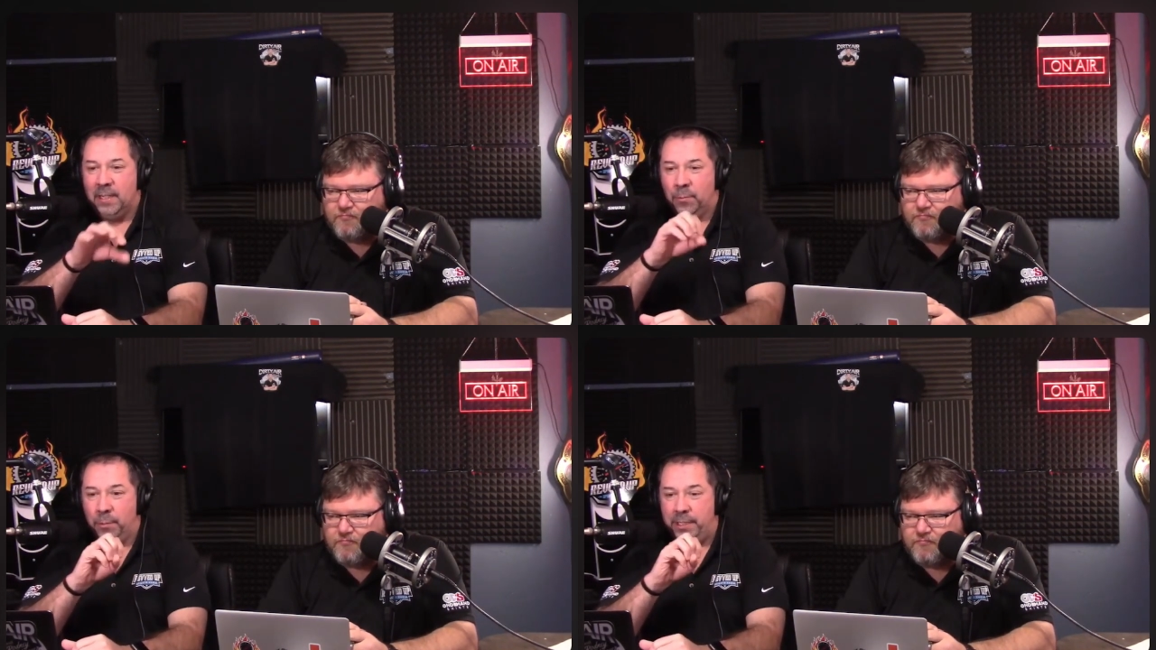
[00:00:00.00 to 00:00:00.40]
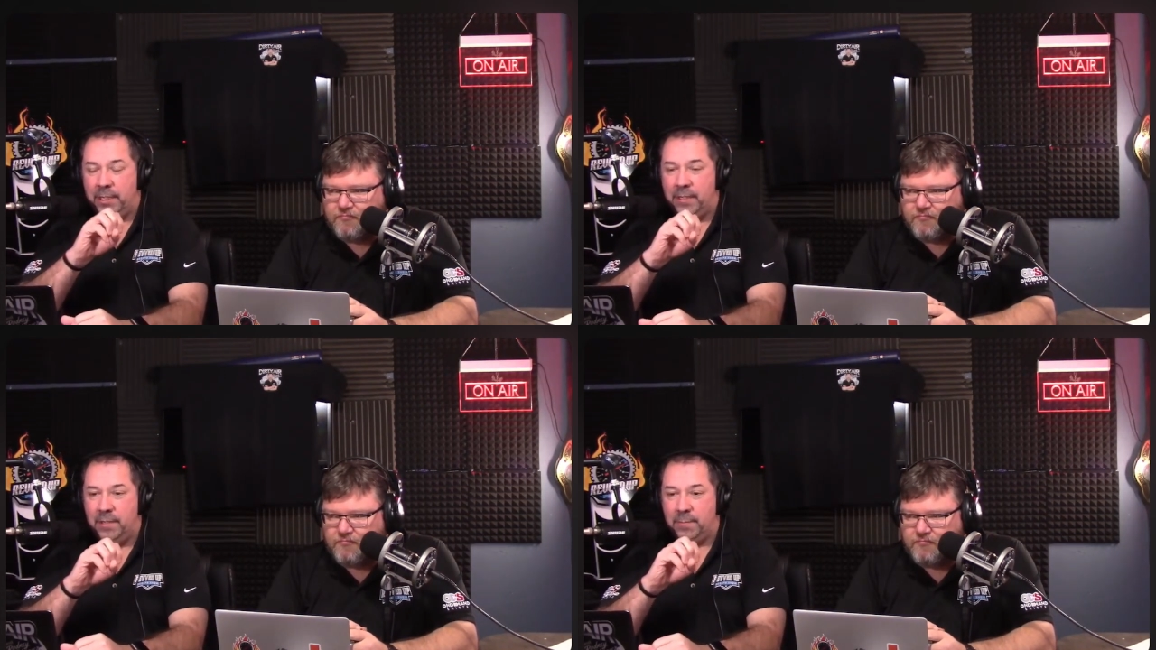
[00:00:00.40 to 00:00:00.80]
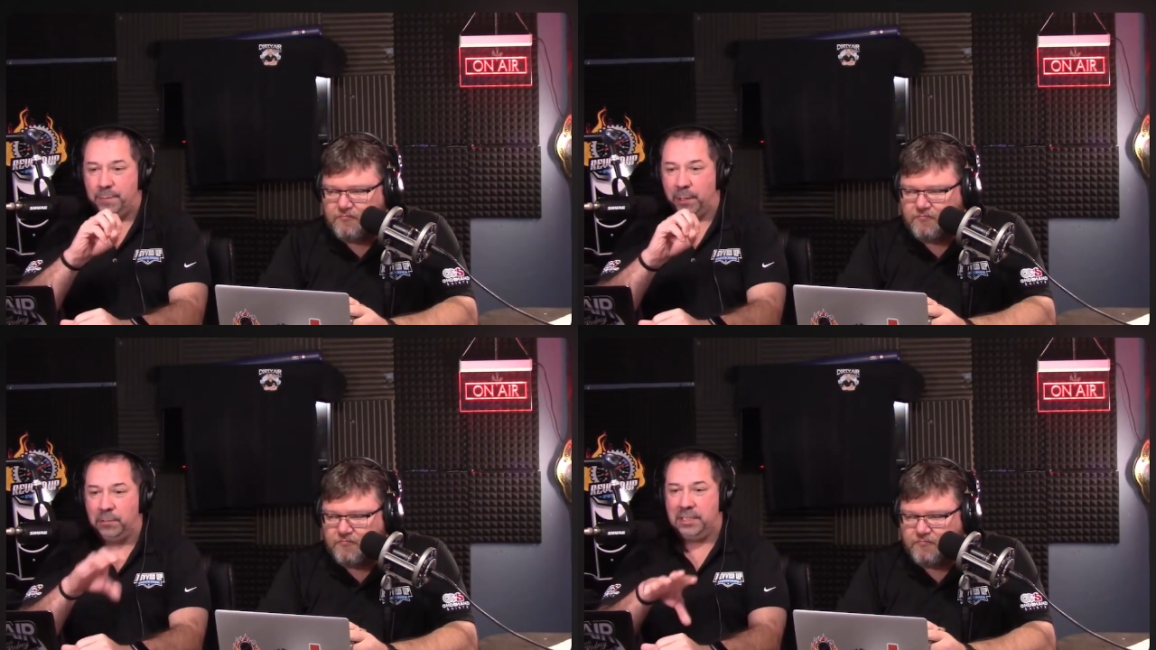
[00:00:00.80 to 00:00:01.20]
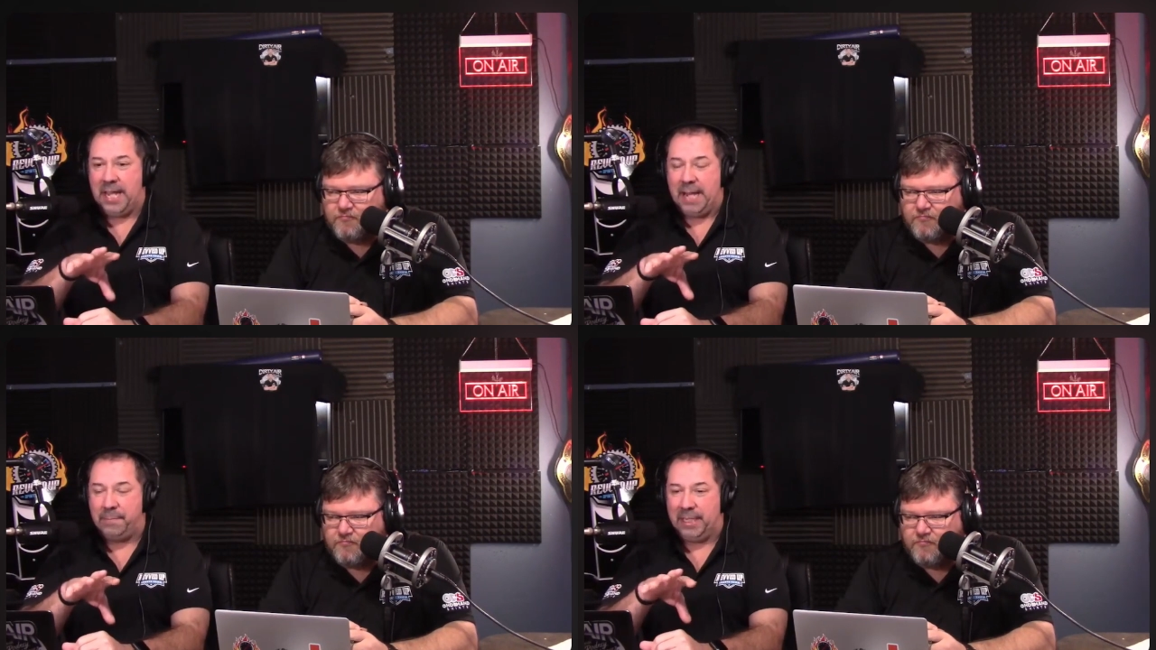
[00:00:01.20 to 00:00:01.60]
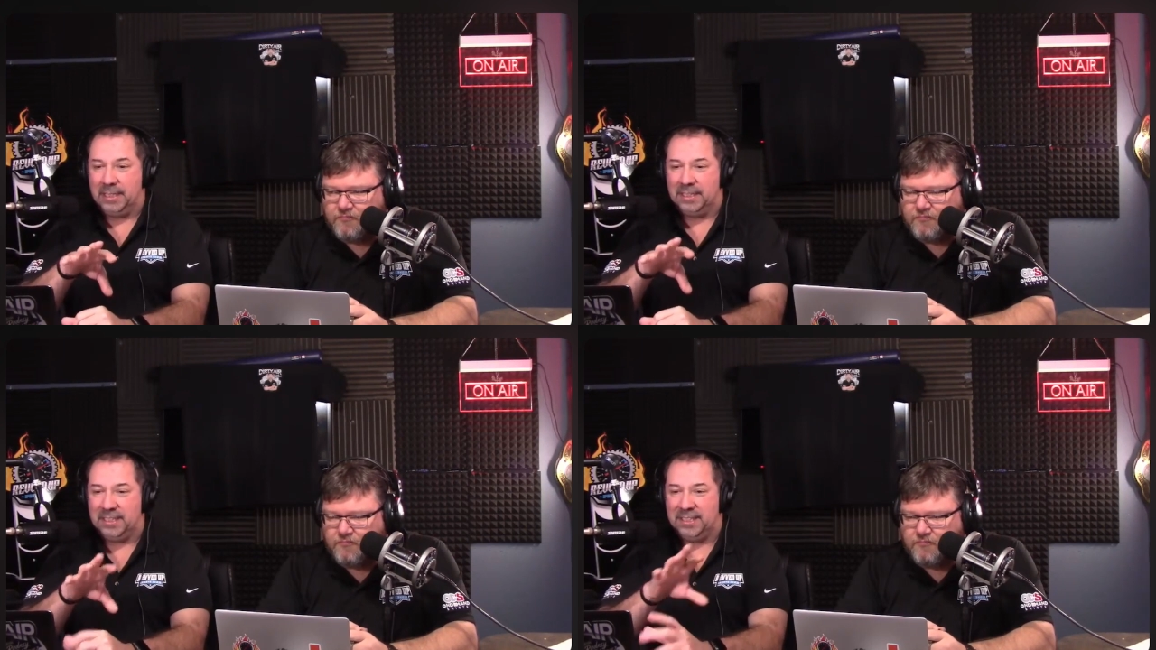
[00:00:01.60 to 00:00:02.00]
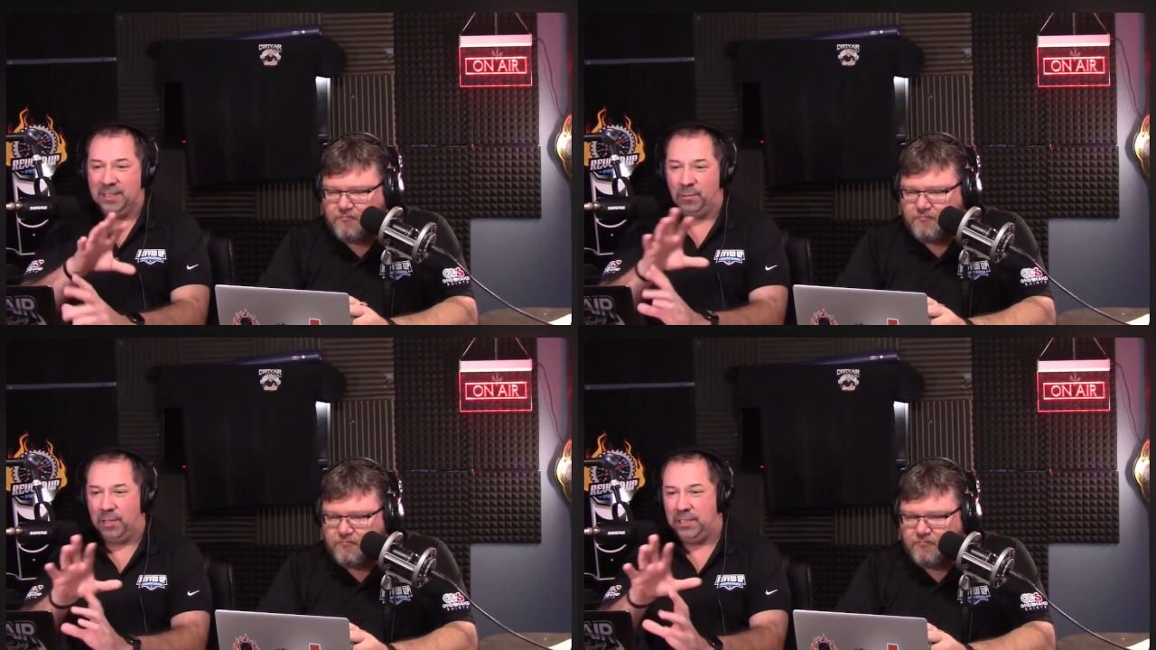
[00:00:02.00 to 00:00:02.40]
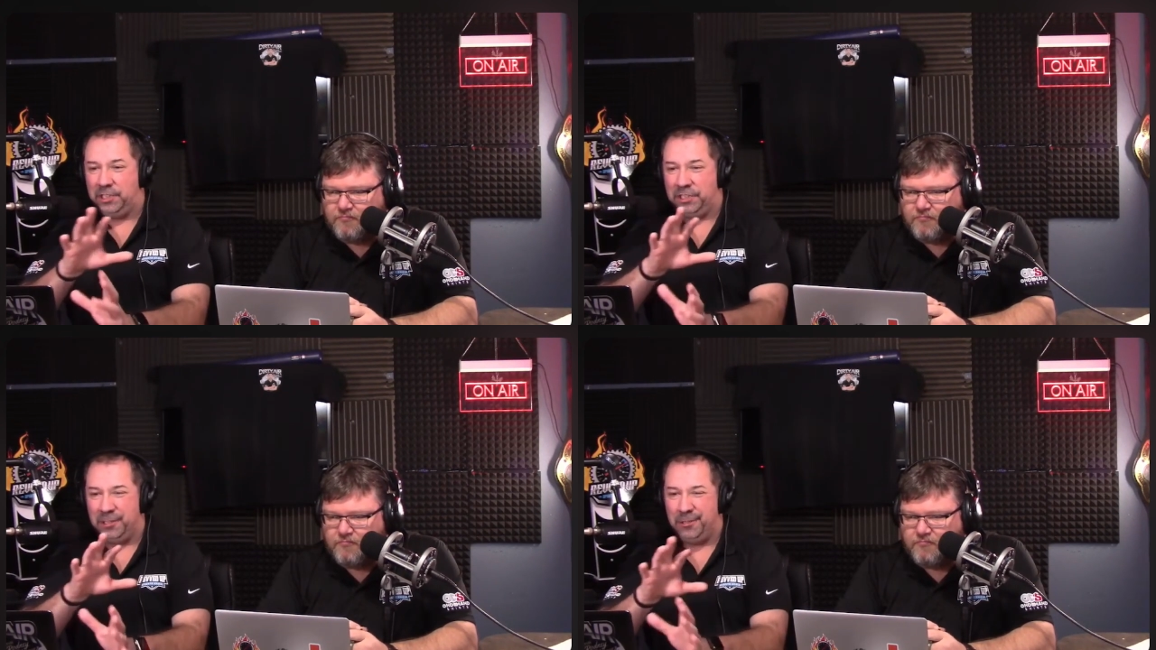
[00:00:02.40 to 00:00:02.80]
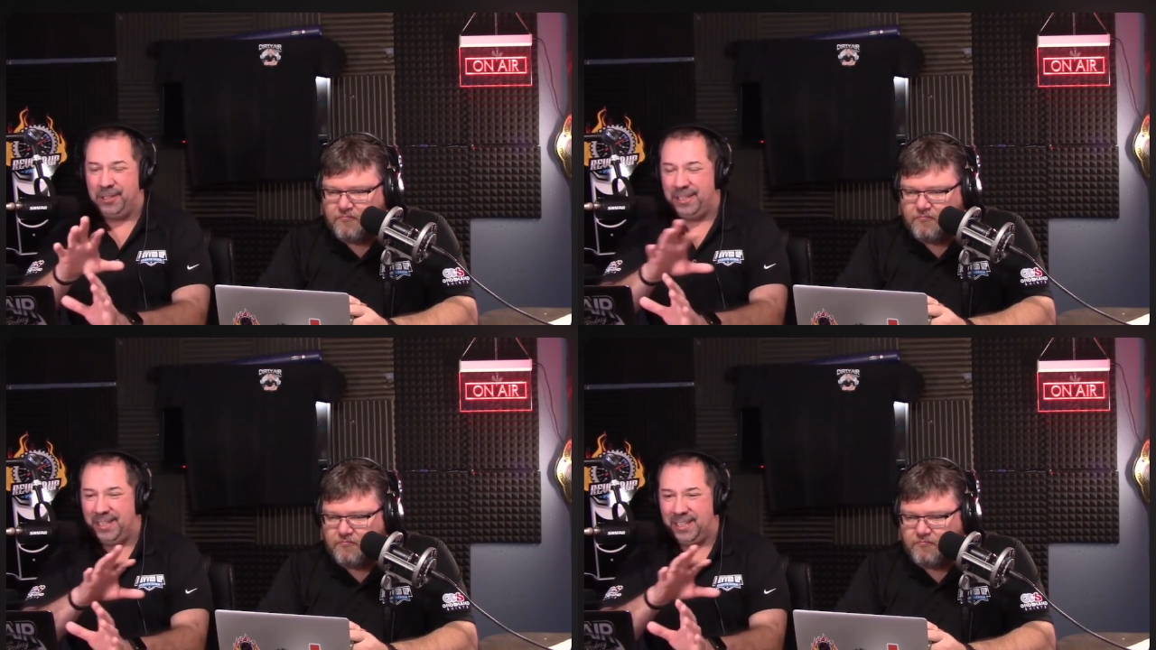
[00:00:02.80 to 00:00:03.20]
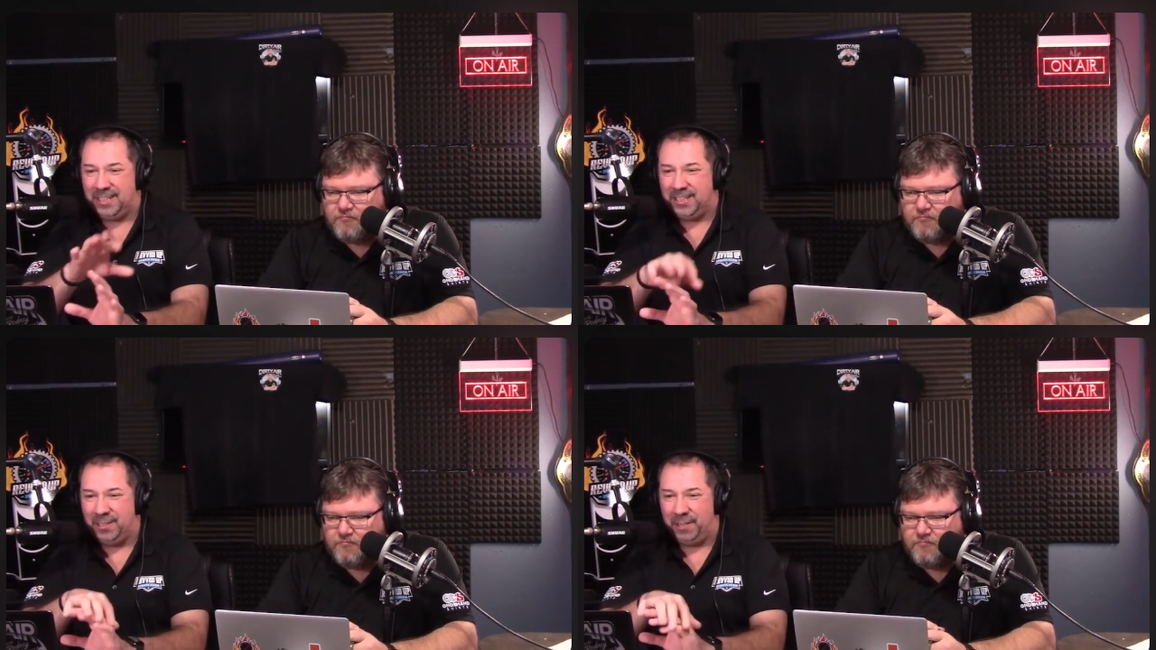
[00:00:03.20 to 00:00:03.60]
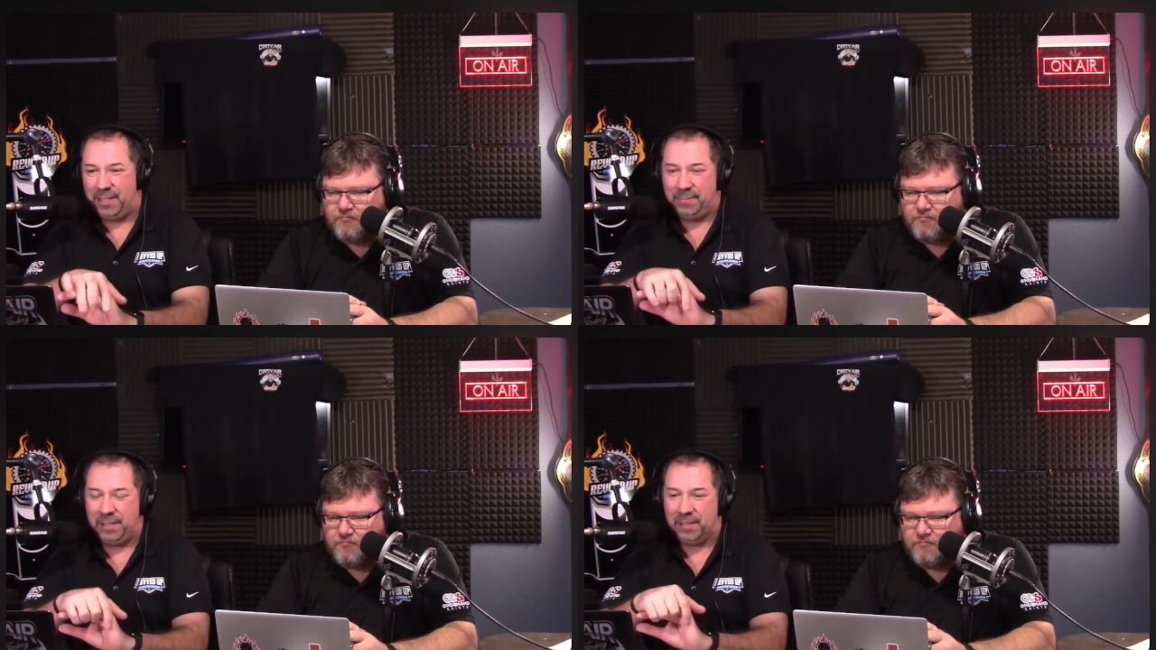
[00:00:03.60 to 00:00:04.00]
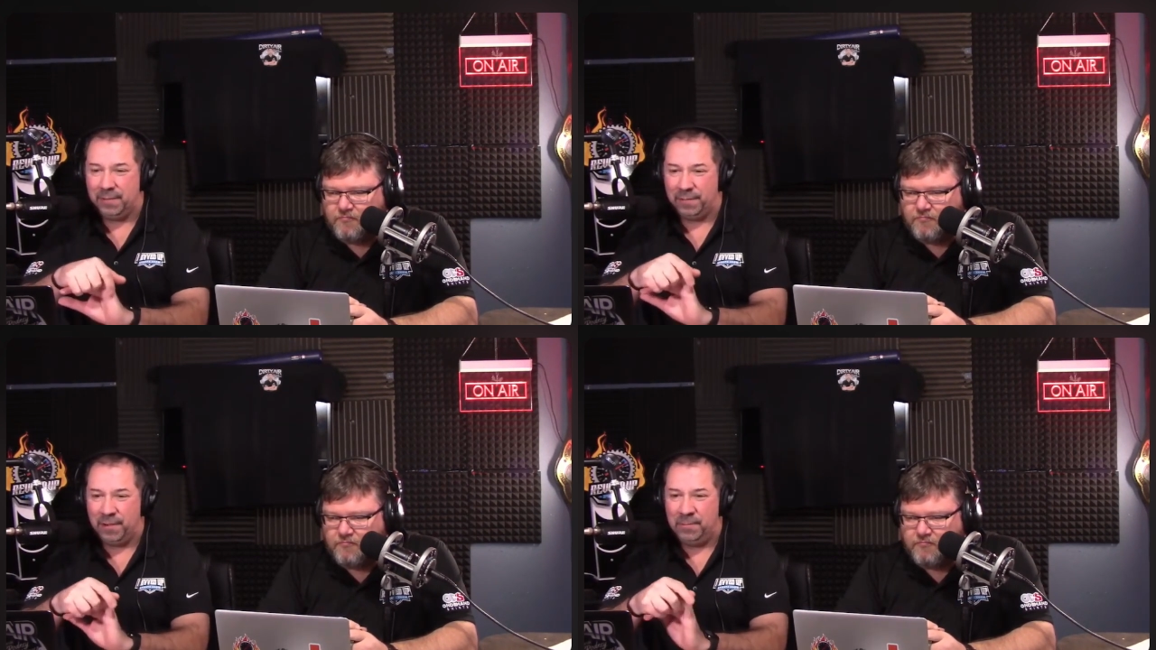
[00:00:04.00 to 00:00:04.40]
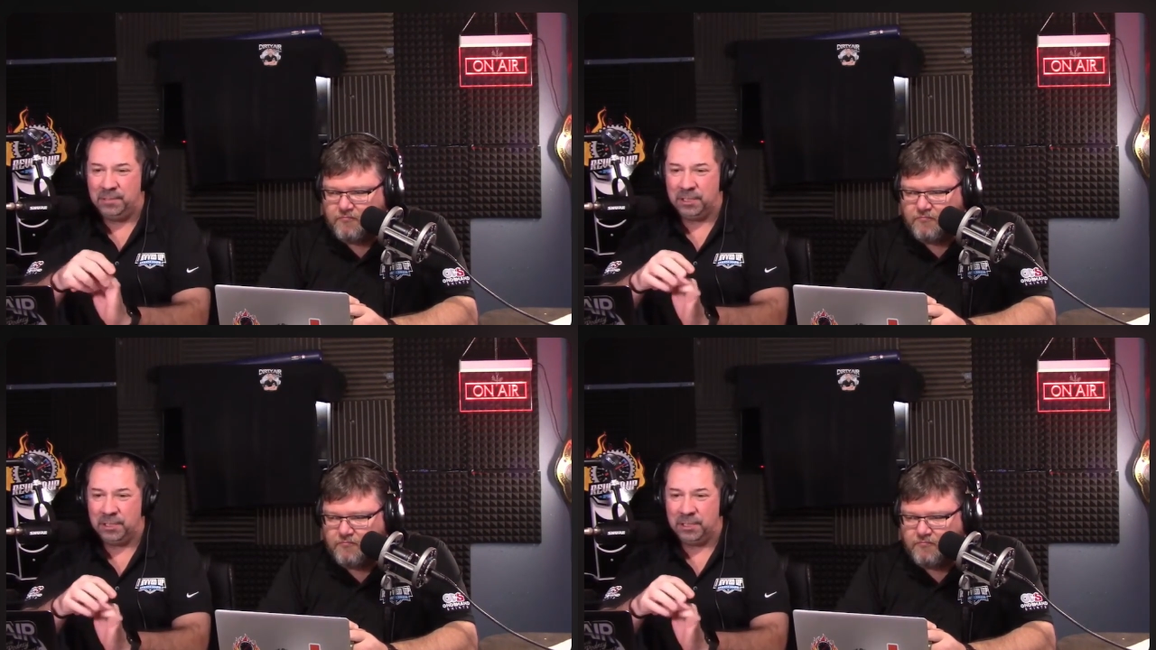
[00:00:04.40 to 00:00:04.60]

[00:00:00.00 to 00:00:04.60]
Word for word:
Speaker 1: We didn't post that because it still wasn't sure and, and it still hadn't been confirmed.